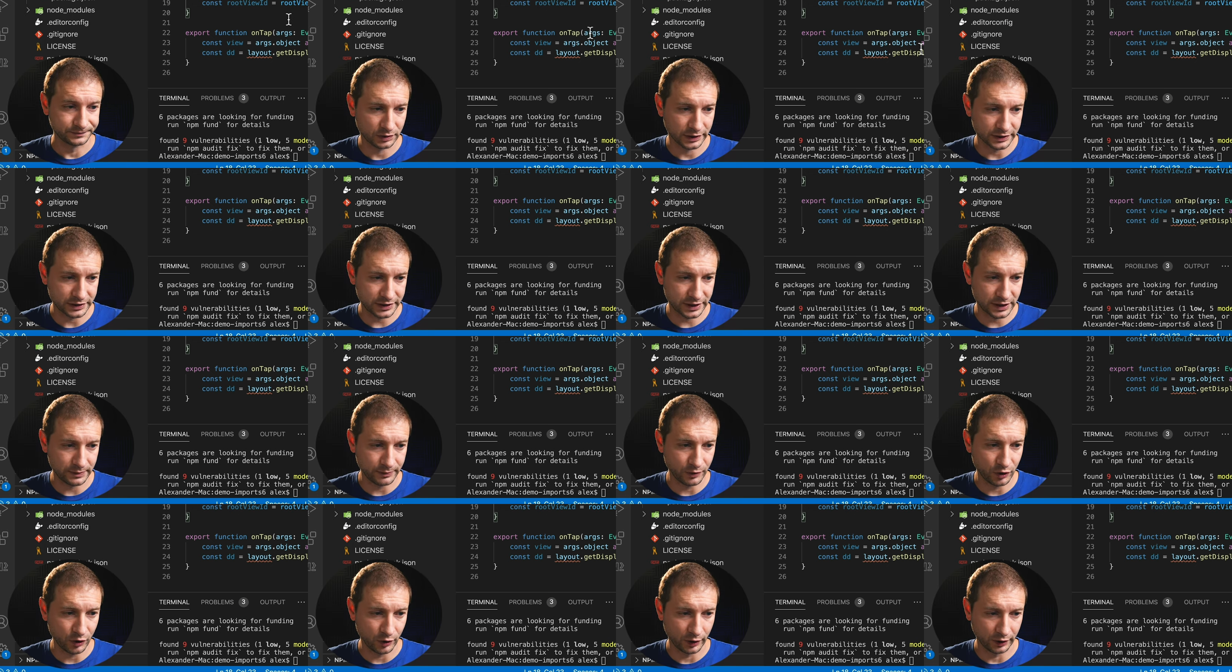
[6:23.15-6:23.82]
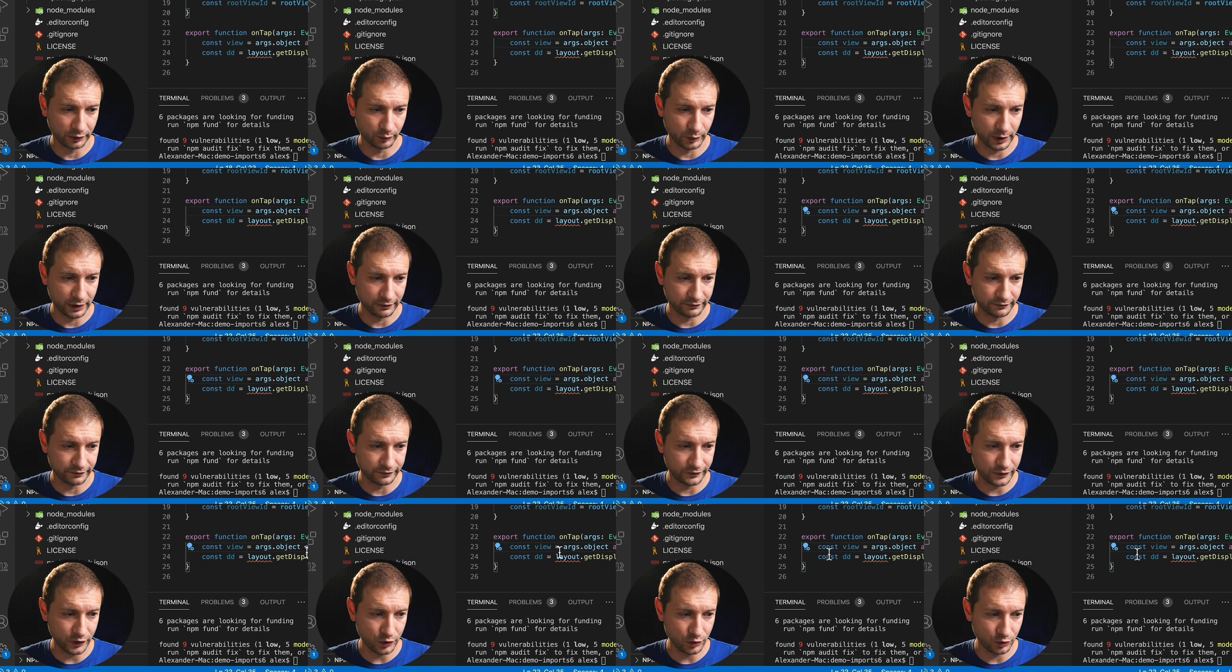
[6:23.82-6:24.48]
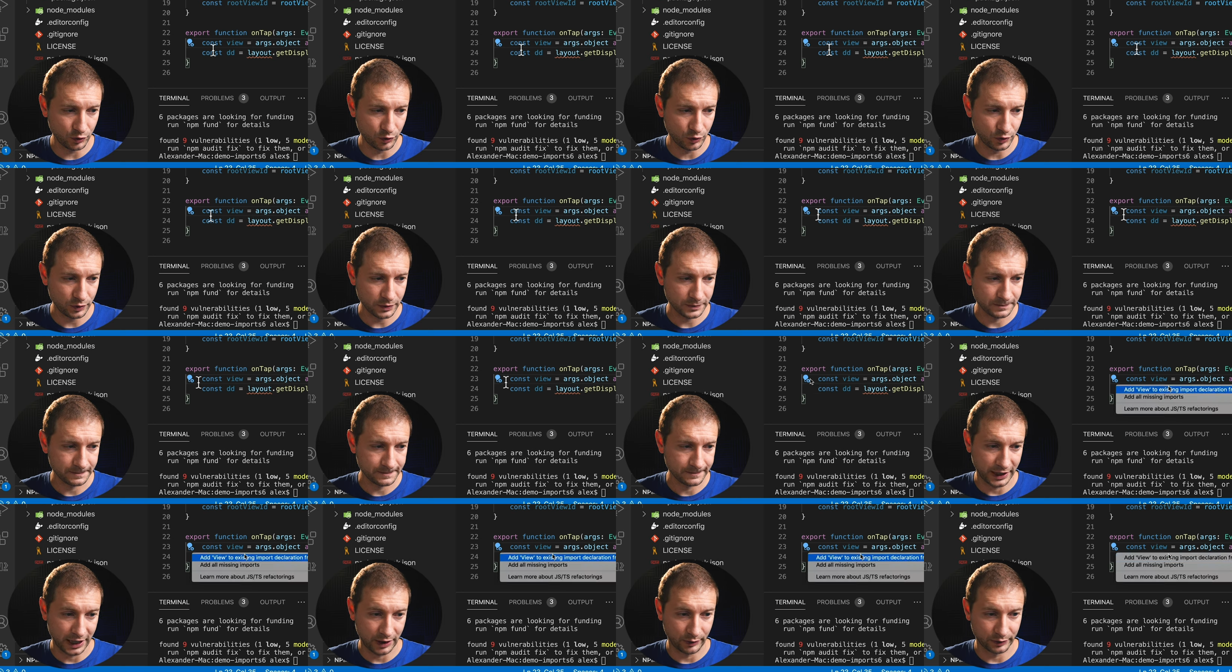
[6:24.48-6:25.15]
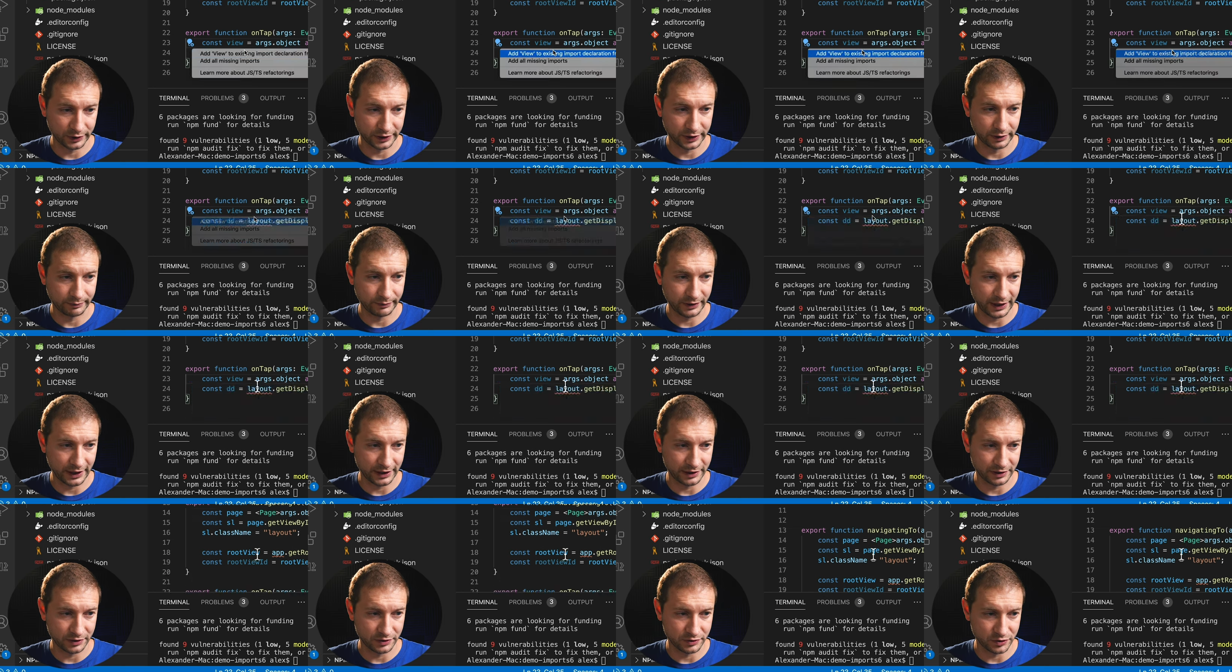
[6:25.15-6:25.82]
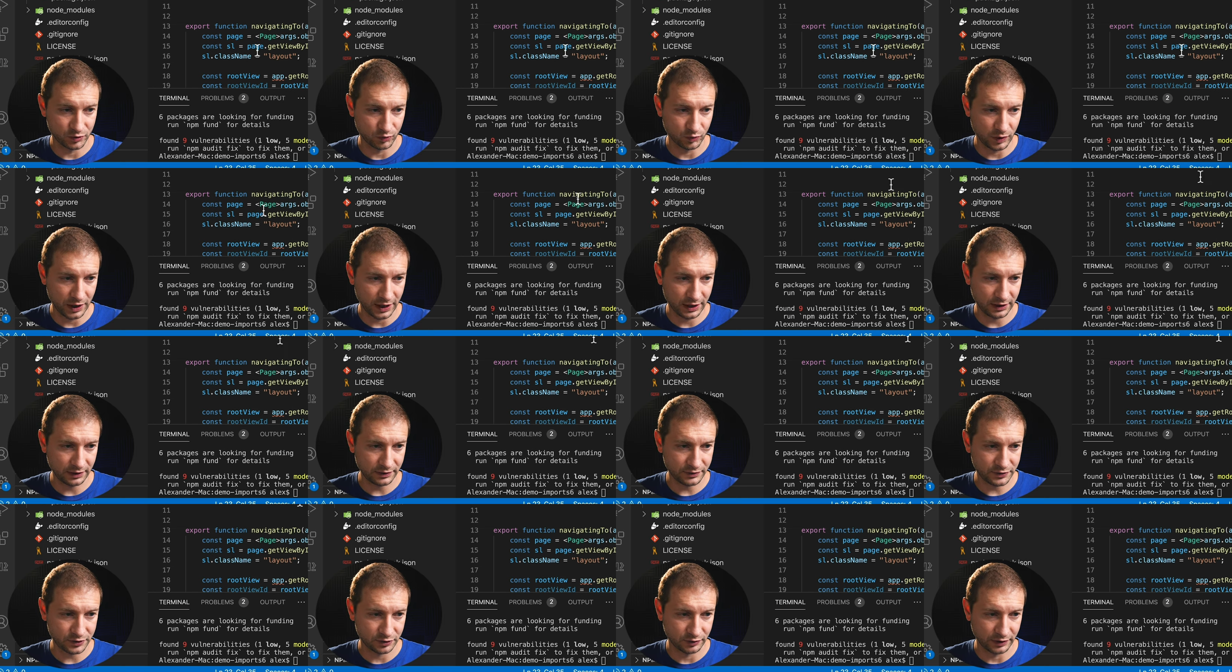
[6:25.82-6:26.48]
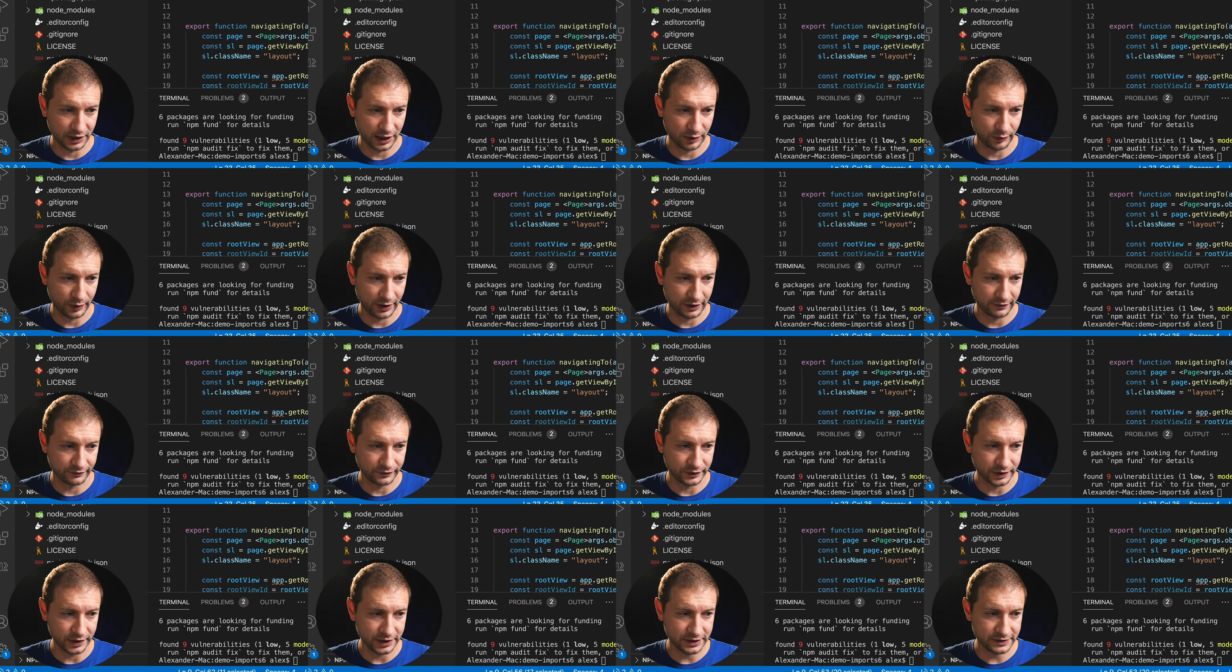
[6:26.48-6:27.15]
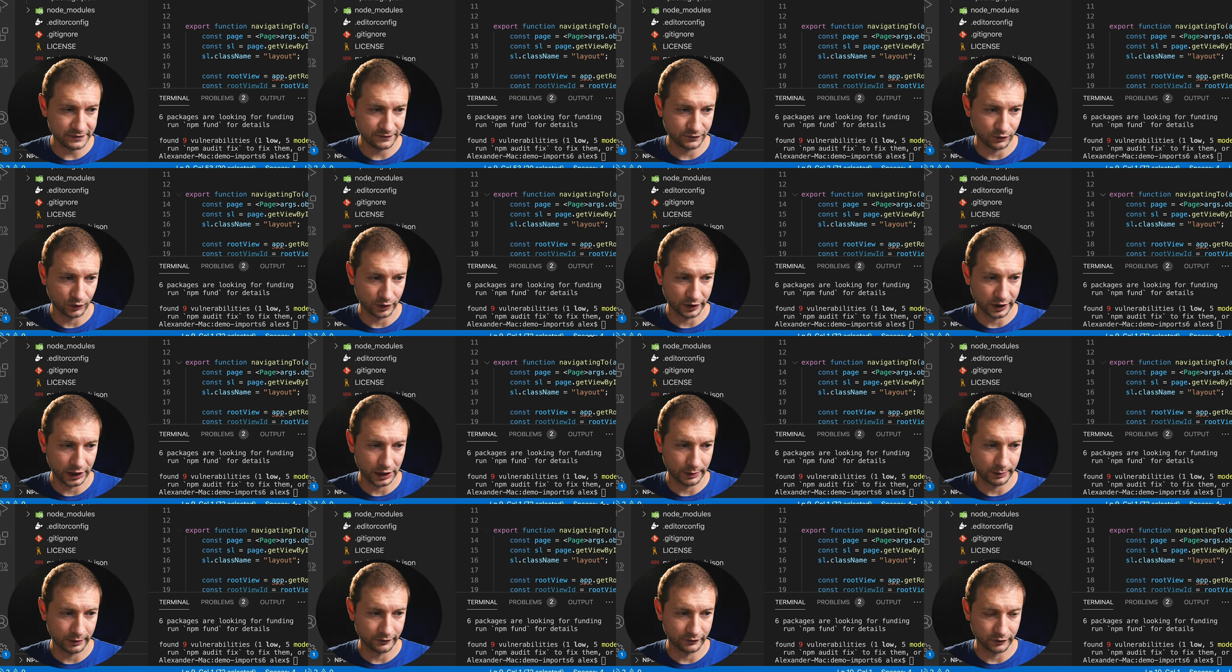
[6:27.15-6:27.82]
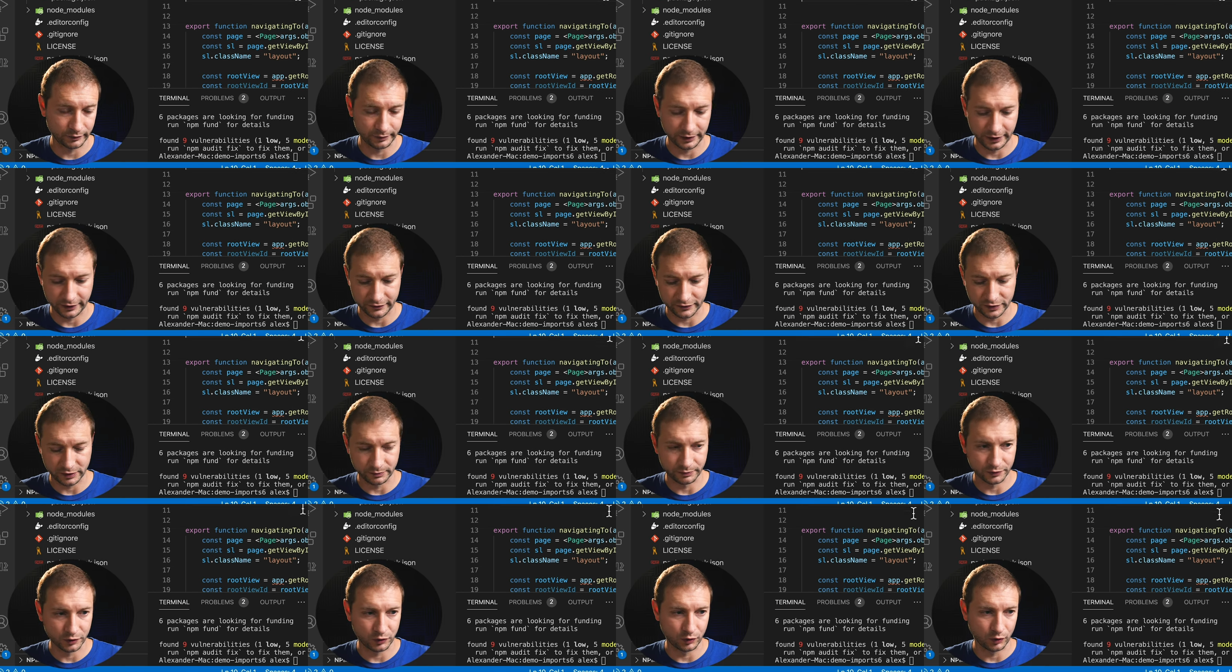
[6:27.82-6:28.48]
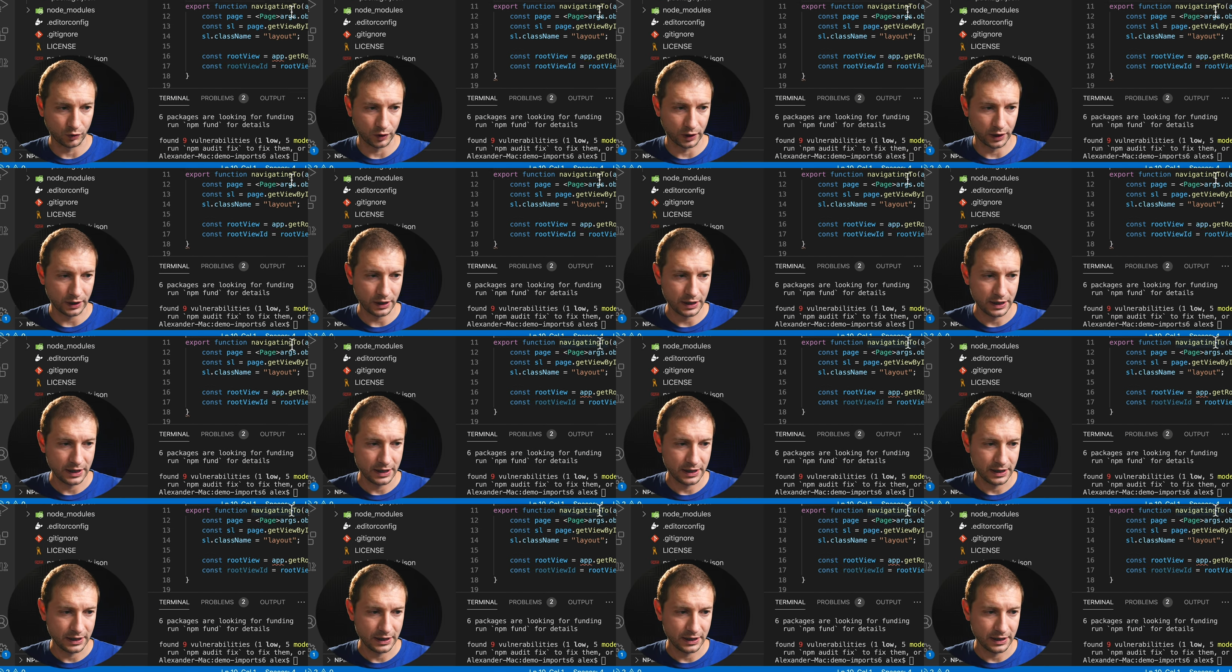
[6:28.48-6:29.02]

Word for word: Let's keep going. We have view, that one can be added as well. So now we have these four coming from NativeScript core.